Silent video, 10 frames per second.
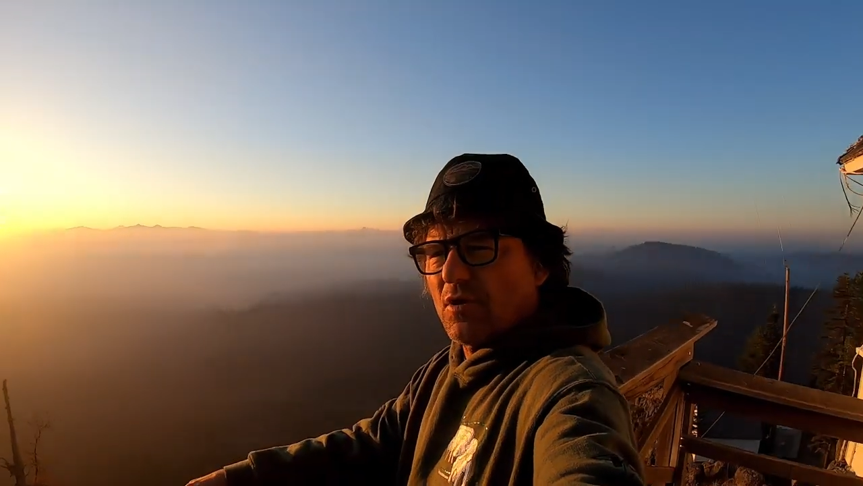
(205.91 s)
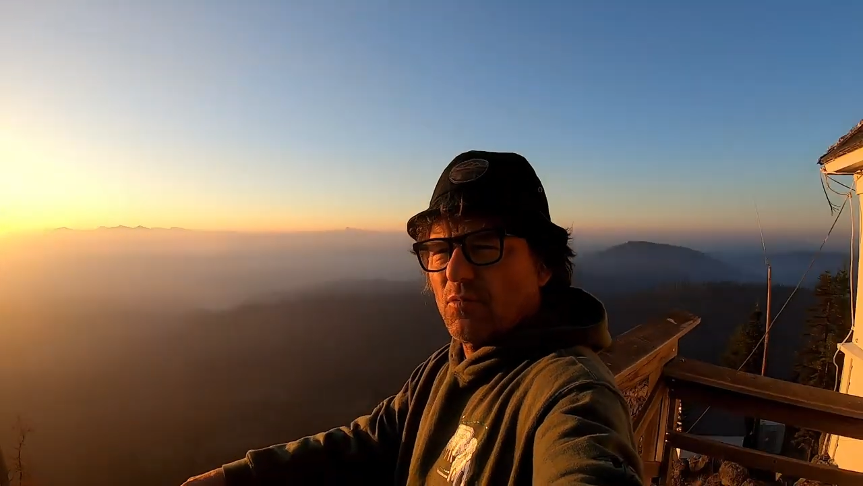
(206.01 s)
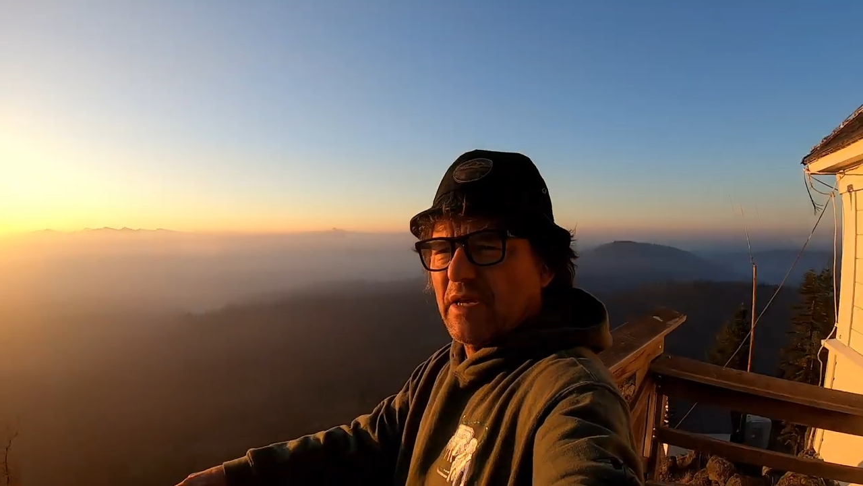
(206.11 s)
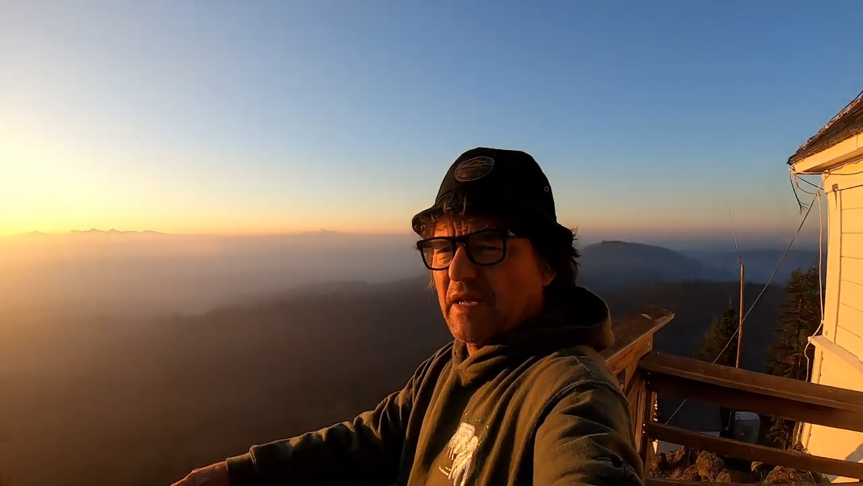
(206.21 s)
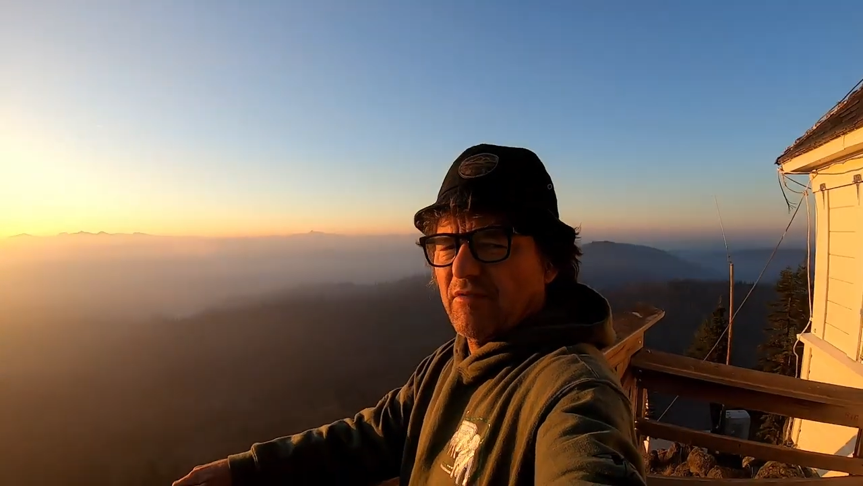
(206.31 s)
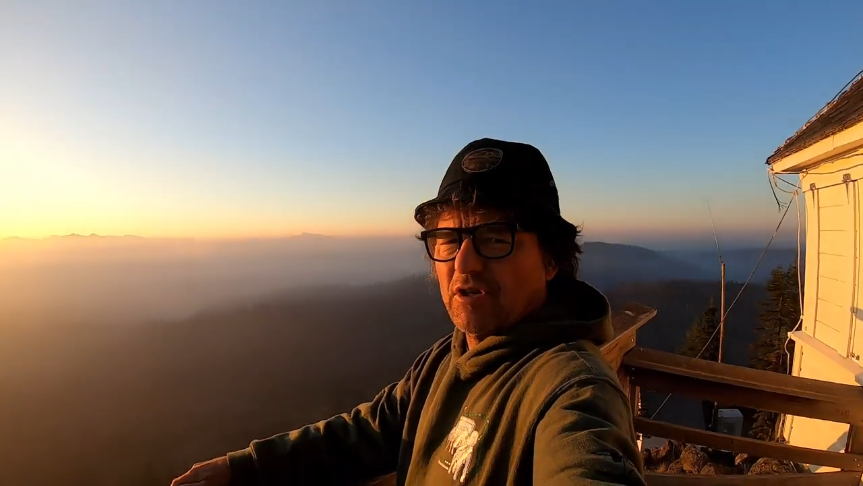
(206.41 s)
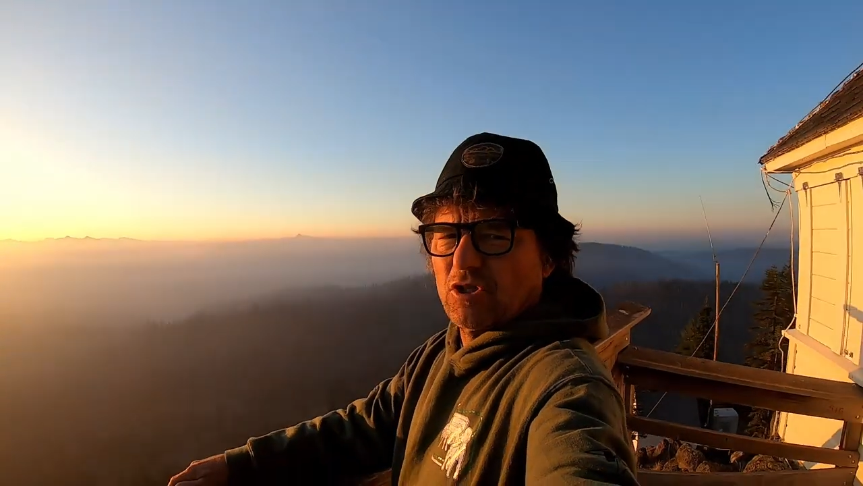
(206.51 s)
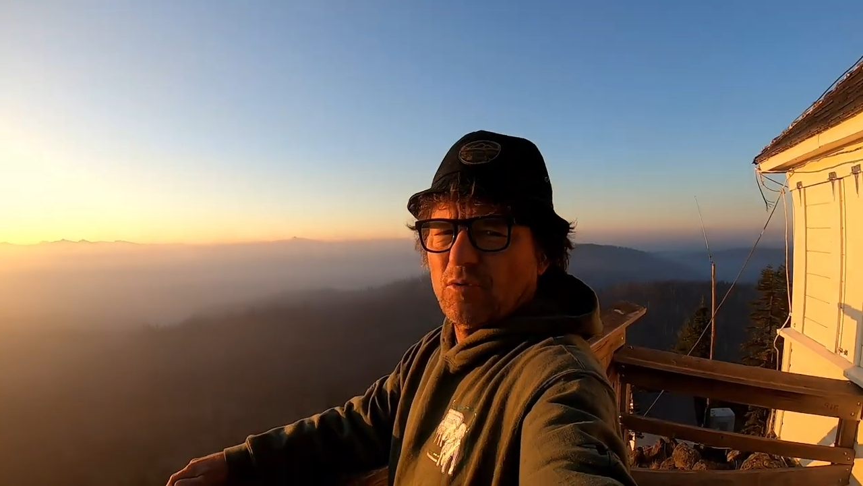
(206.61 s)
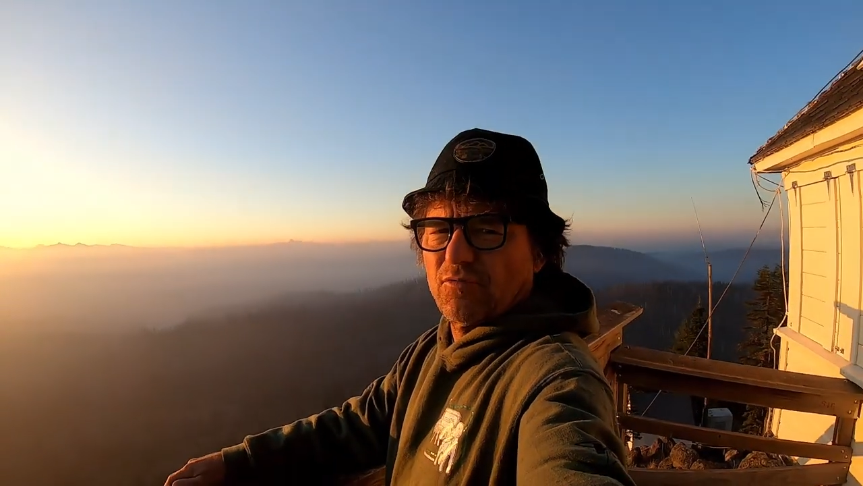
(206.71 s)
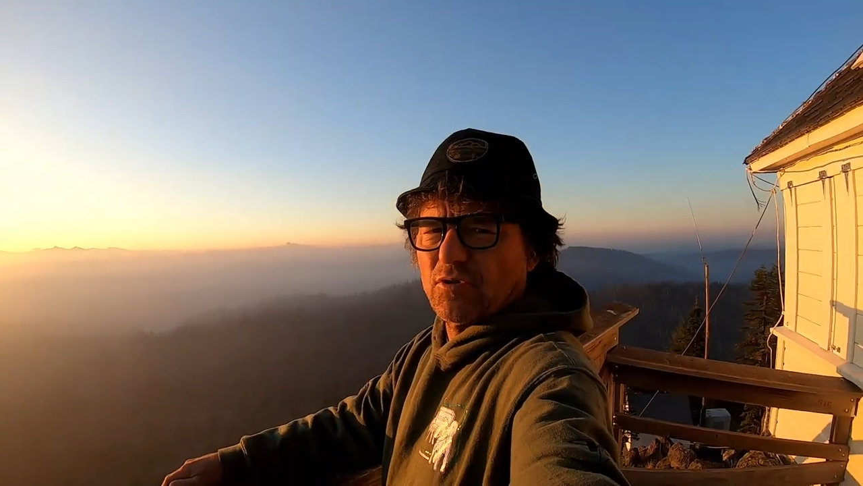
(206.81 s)
uh, weekend of
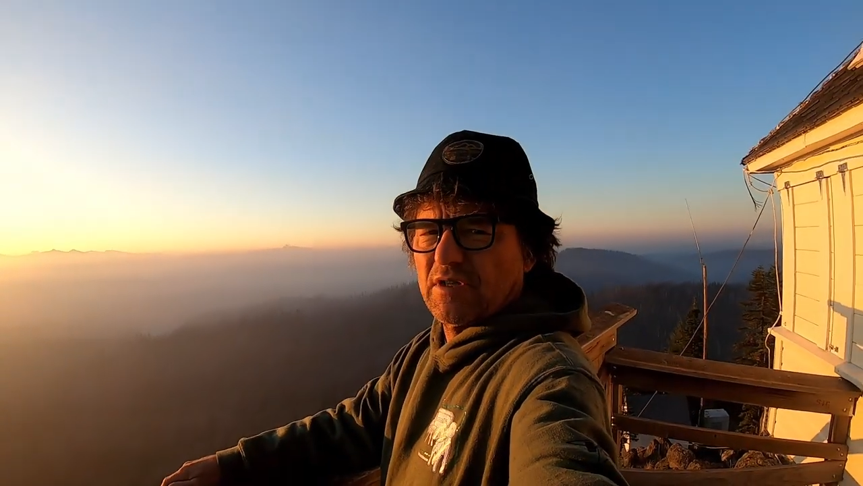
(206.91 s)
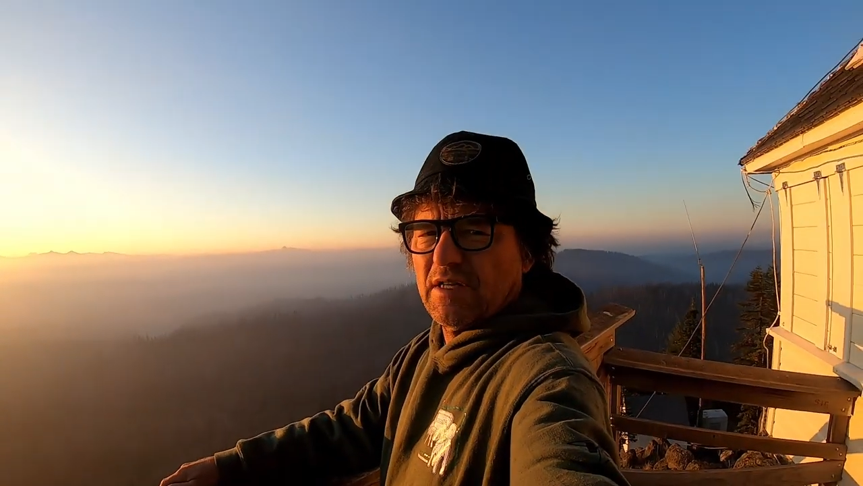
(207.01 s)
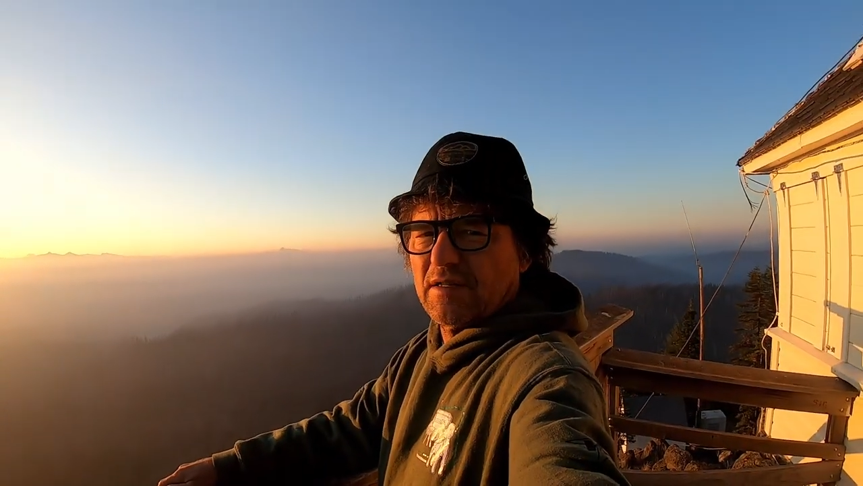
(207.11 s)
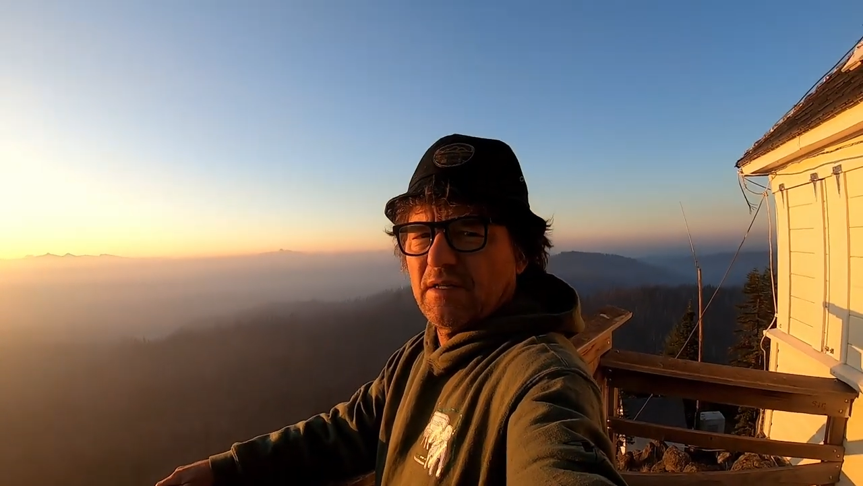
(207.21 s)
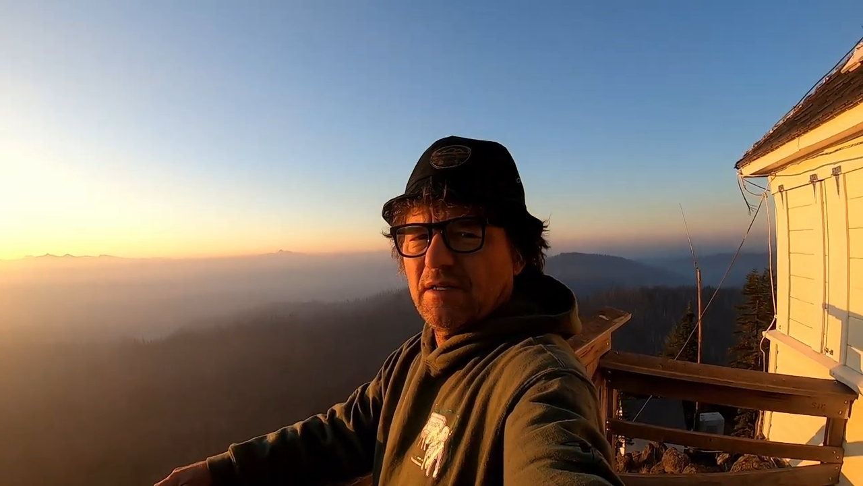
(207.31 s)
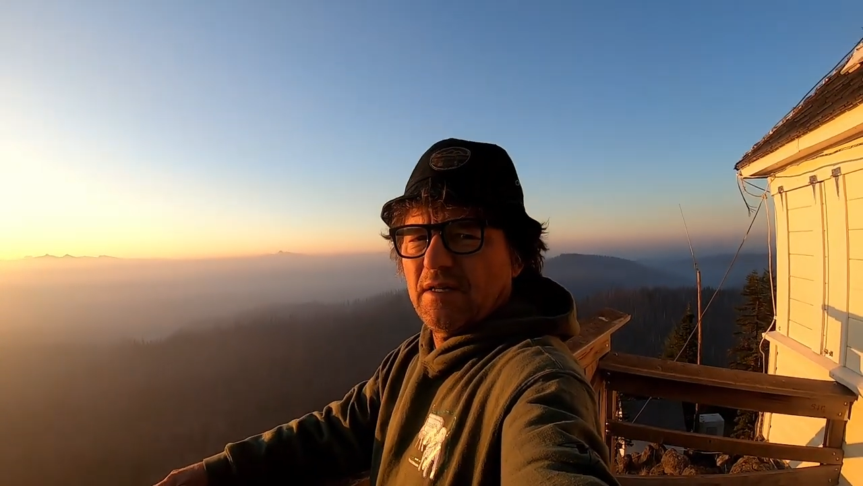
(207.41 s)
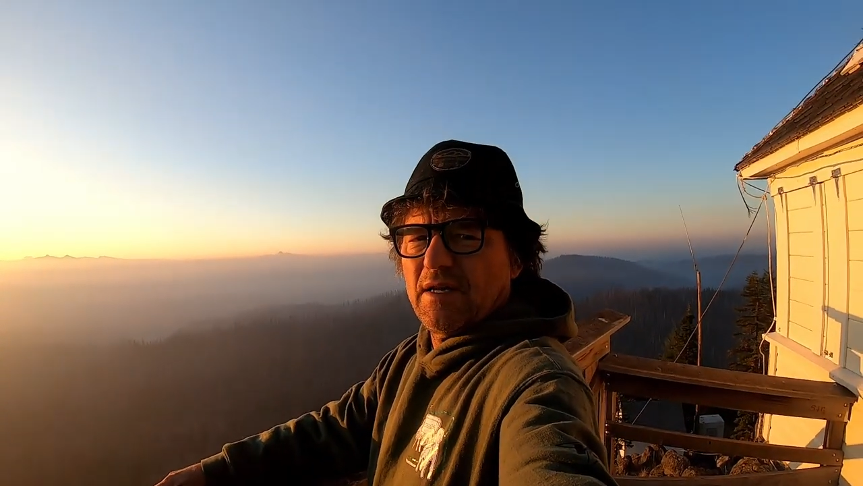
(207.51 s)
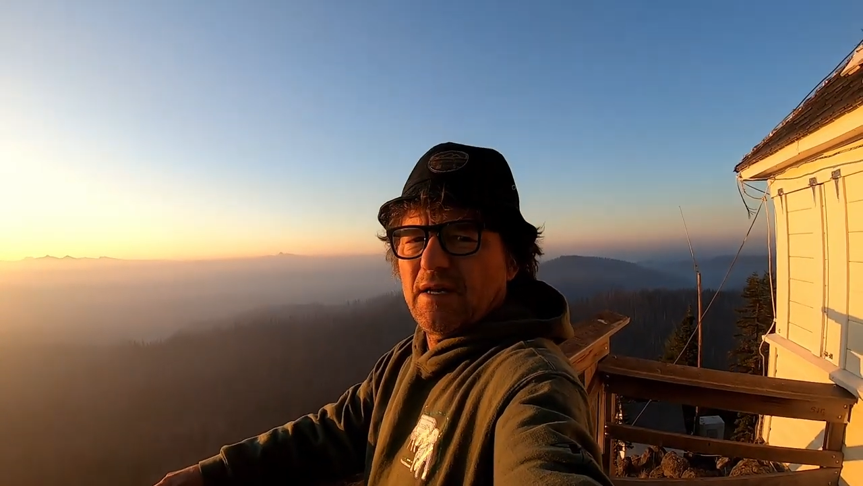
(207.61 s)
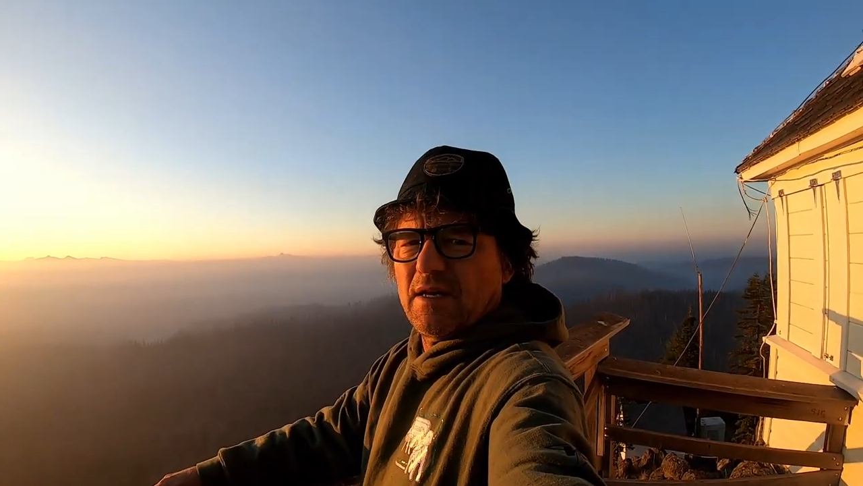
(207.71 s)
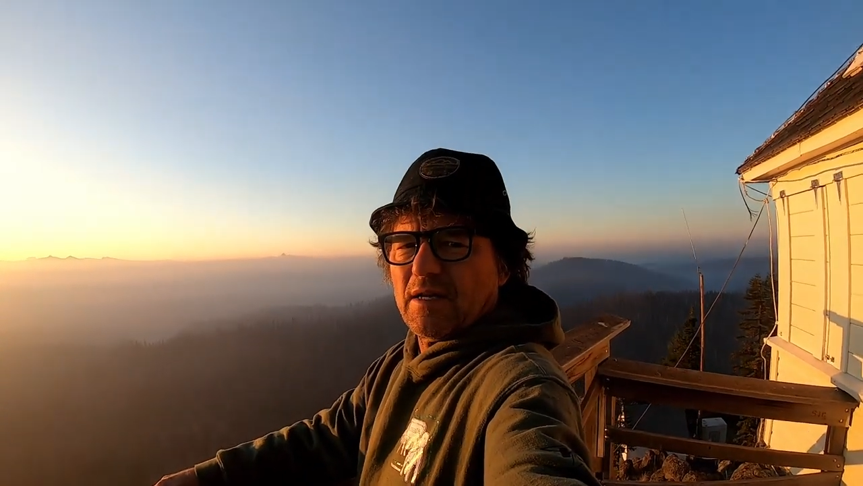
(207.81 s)
October
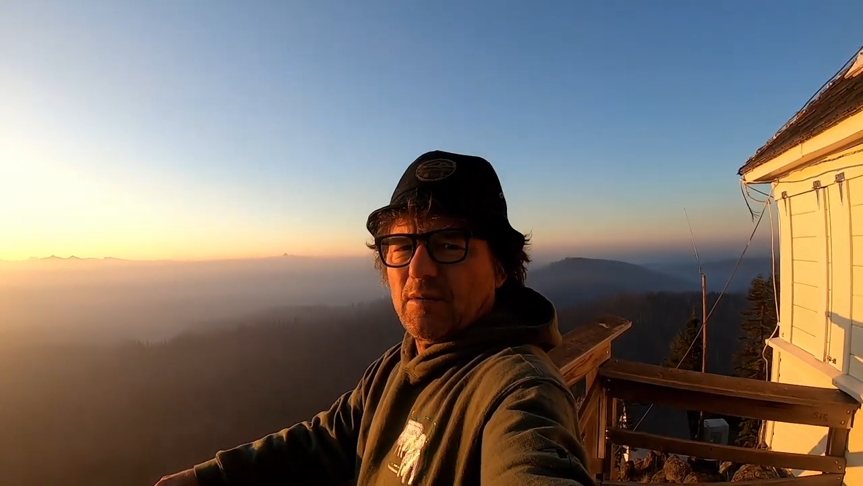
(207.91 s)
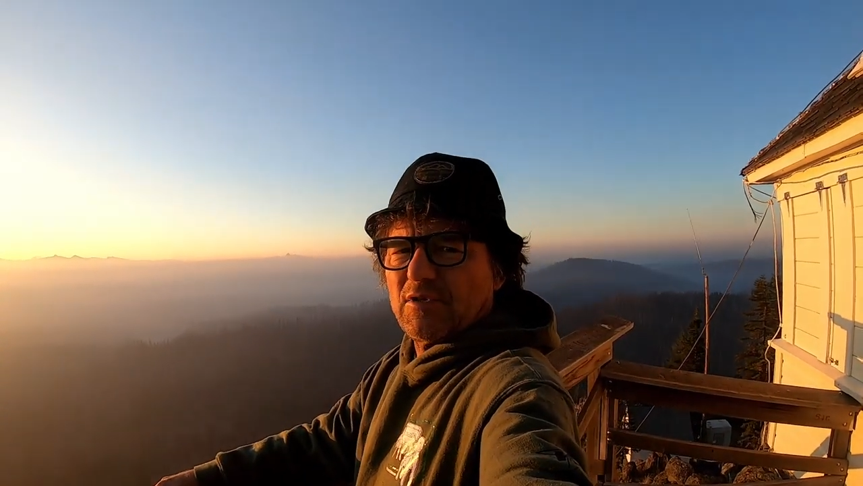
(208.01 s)
14th.